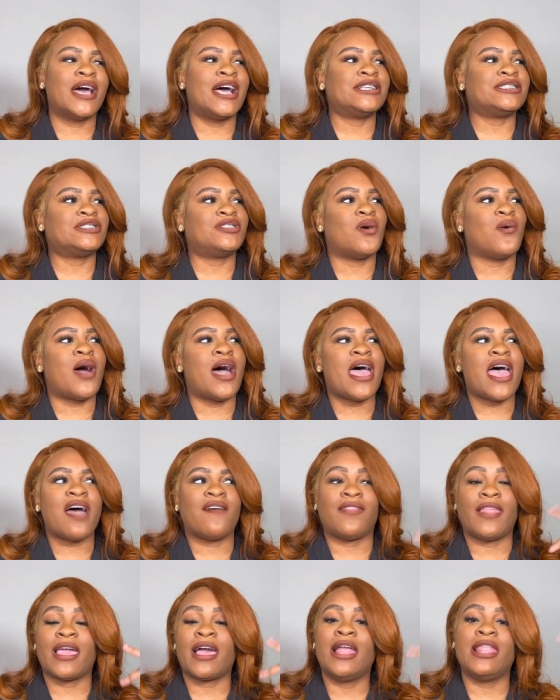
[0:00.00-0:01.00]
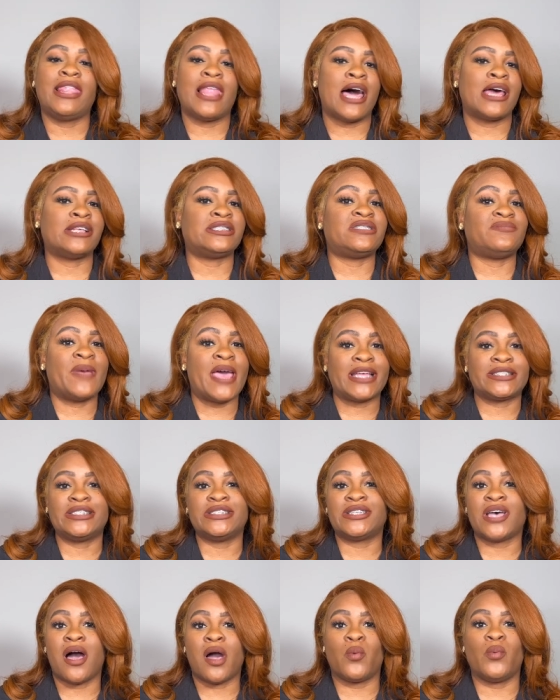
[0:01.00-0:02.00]
guys know I have like a lot of smack to
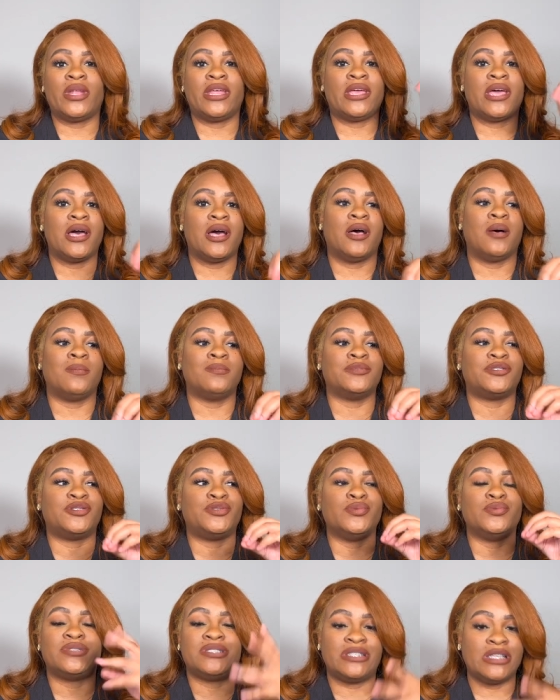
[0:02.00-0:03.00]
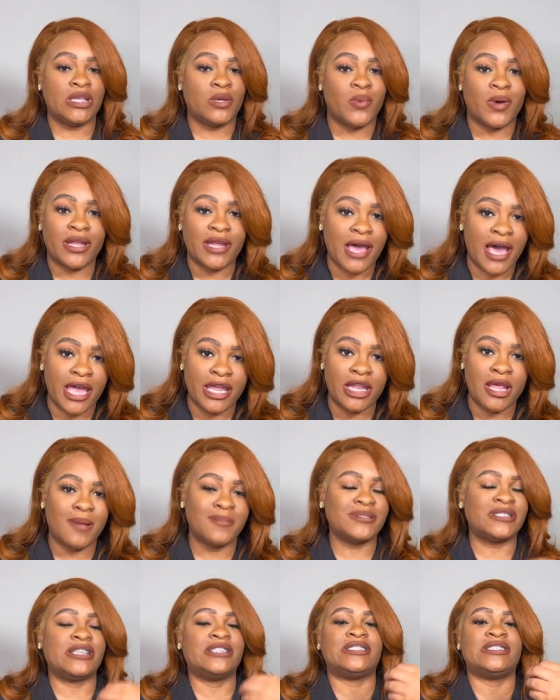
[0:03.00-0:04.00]
talk when it comes to sequin
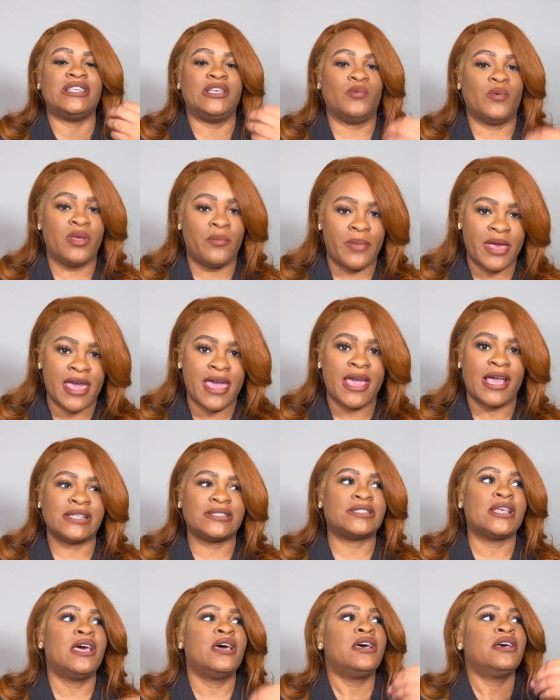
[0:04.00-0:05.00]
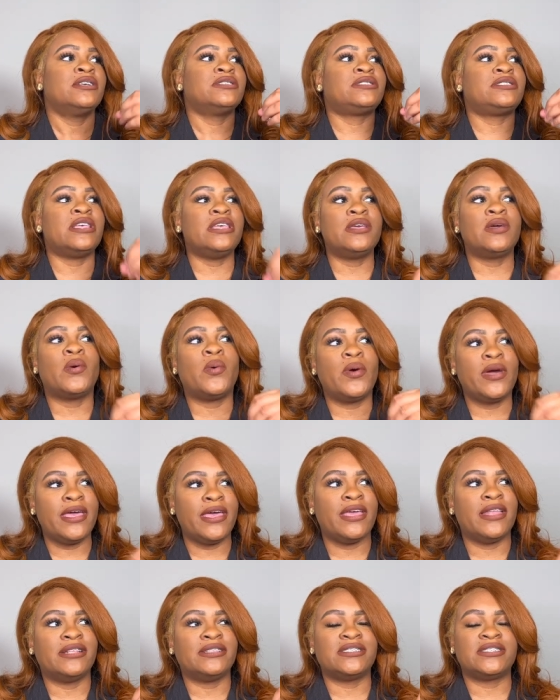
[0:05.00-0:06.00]
items and sequin bags.
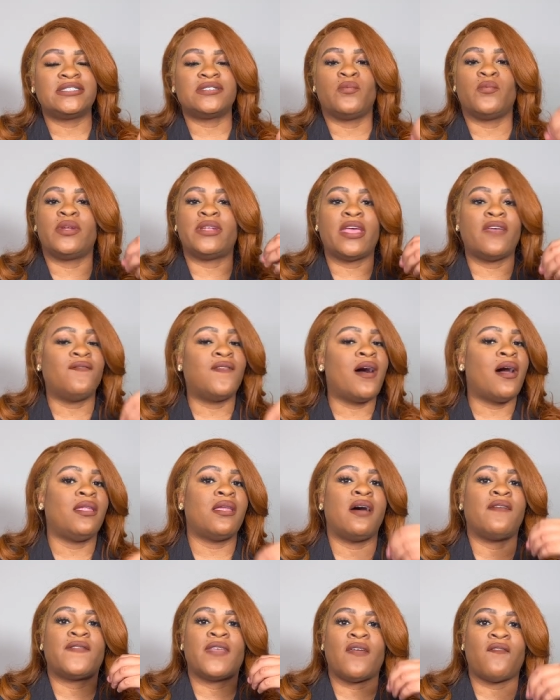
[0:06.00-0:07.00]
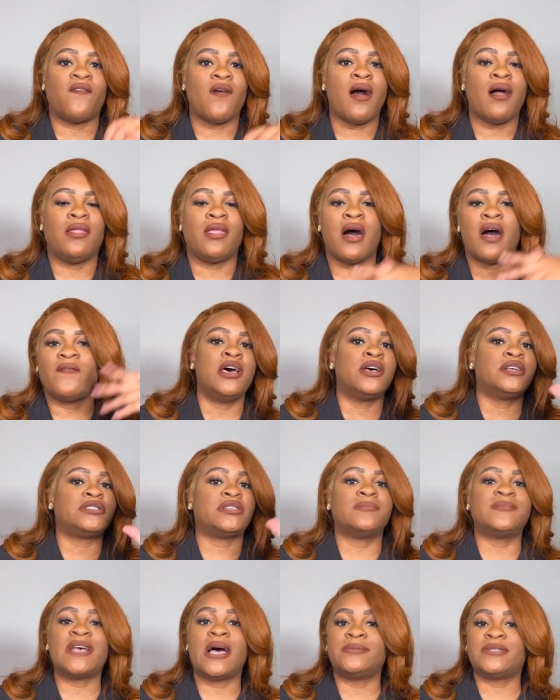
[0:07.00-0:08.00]
Sequins, when they fall off, they fall off.
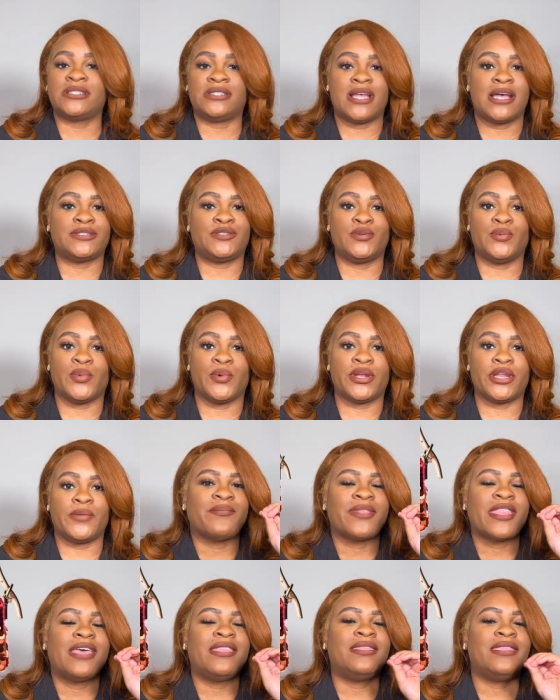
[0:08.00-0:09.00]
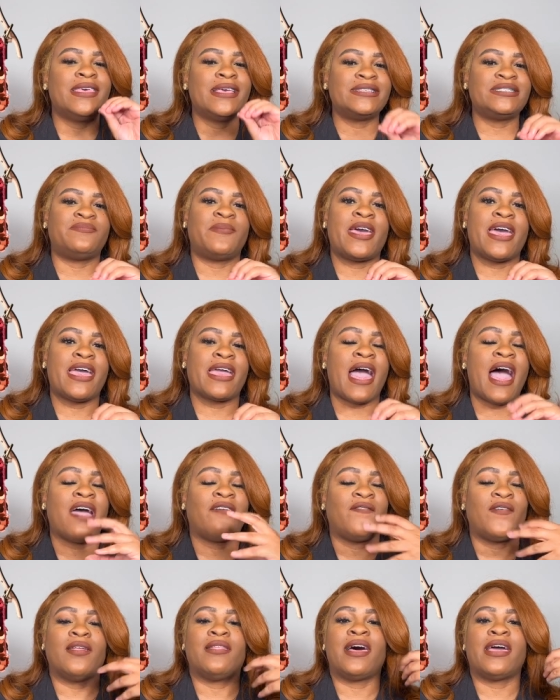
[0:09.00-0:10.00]
Sometimes it's not too pretty. This bag, I
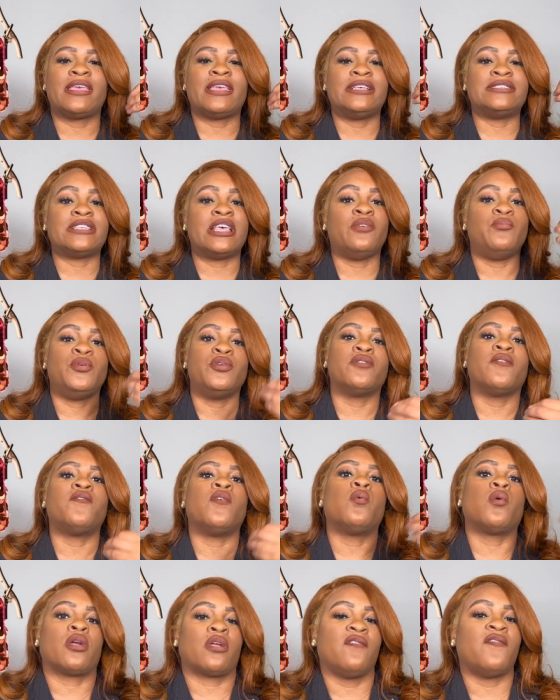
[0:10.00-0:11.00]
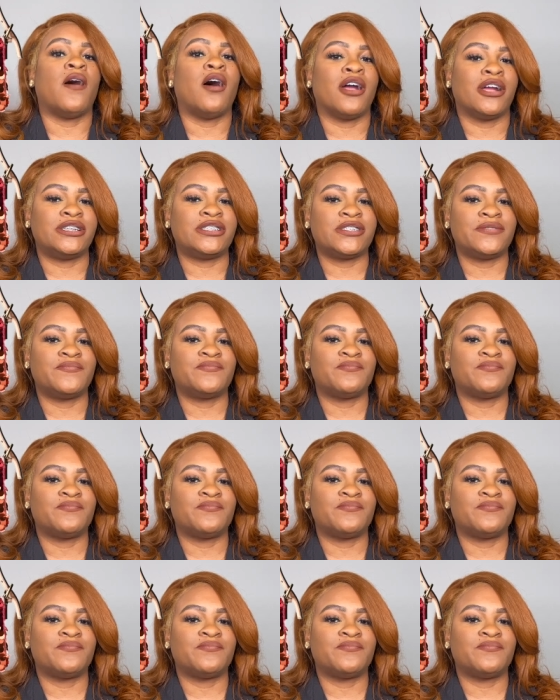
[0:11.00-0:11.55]
feel like, is a beautiful work of art.